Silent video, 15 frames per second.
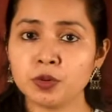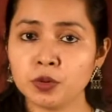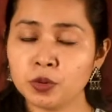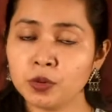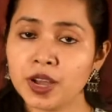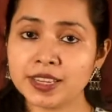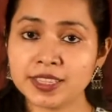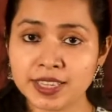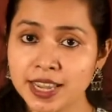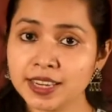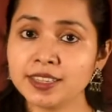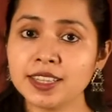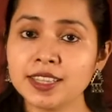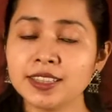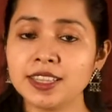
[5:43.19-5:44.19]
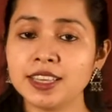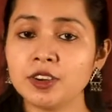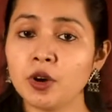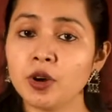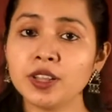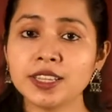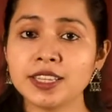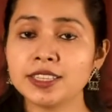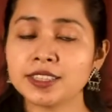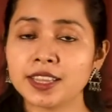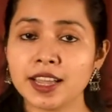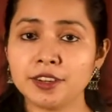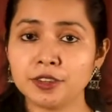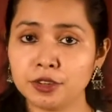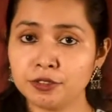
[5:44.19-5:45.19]
who attended the all these
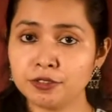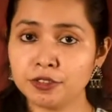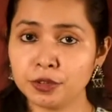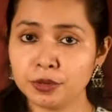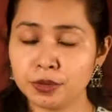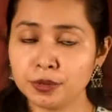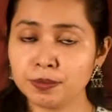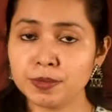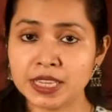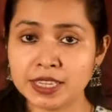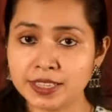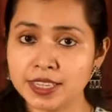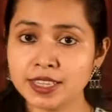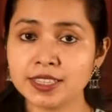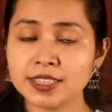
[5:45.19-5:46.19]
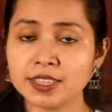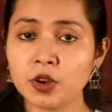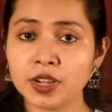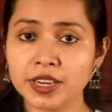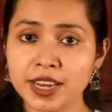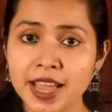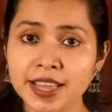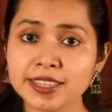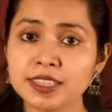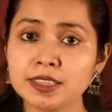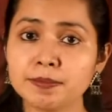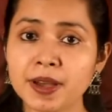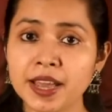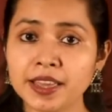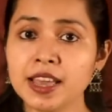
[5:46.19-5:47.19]
kind of you know meetings organized
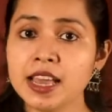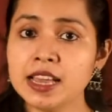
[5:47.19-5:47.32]
by